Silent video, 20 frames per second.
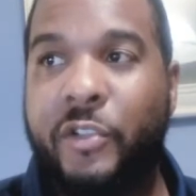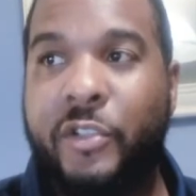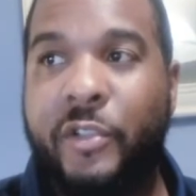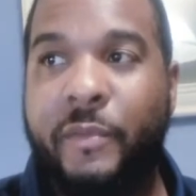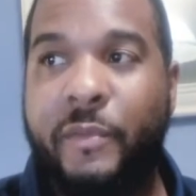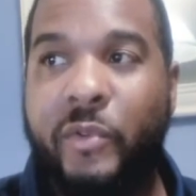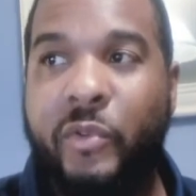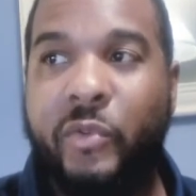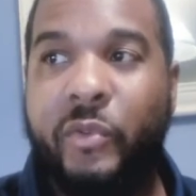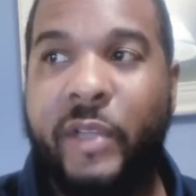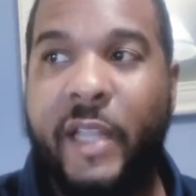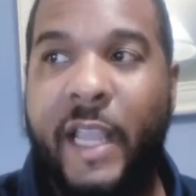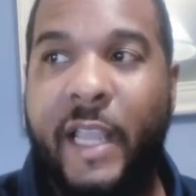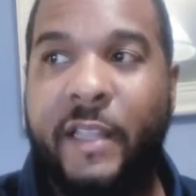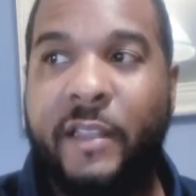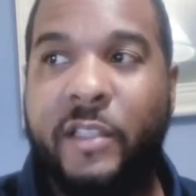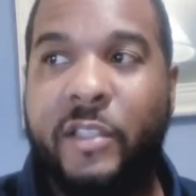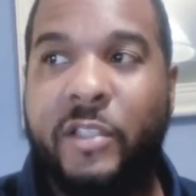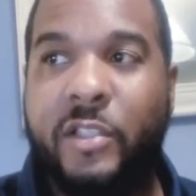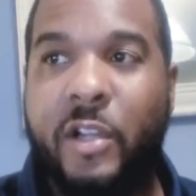the moon
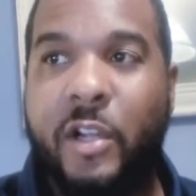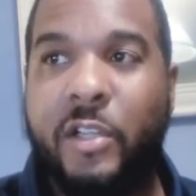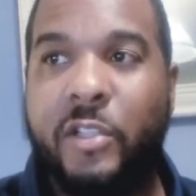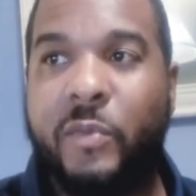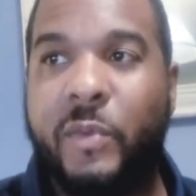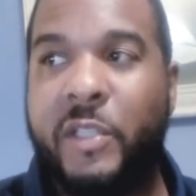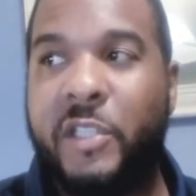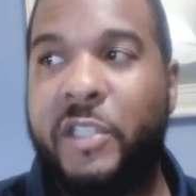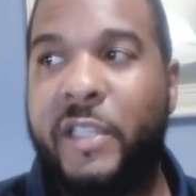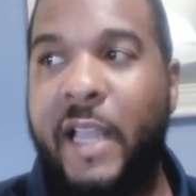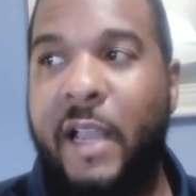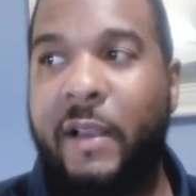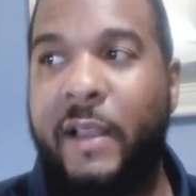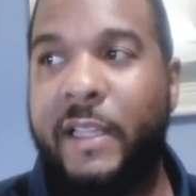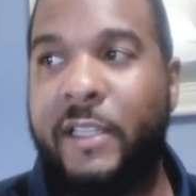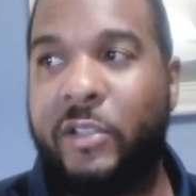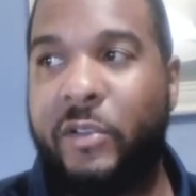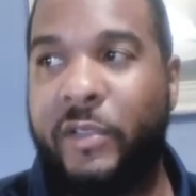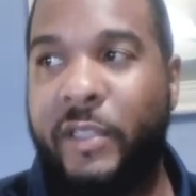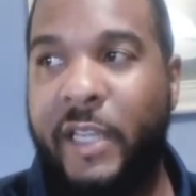and the stars which thou
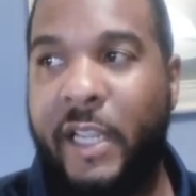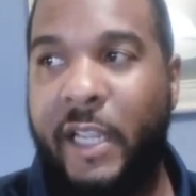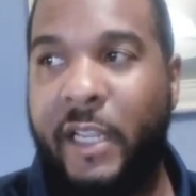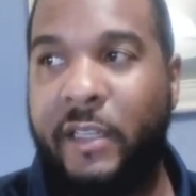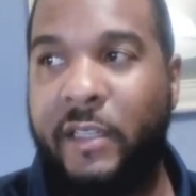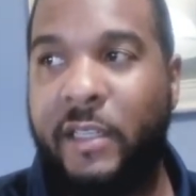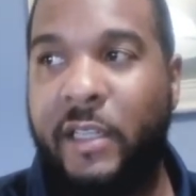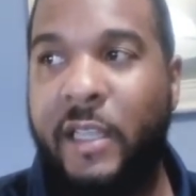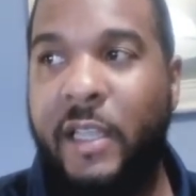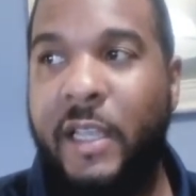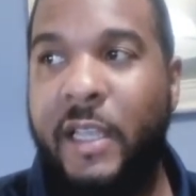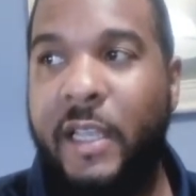hast ordained.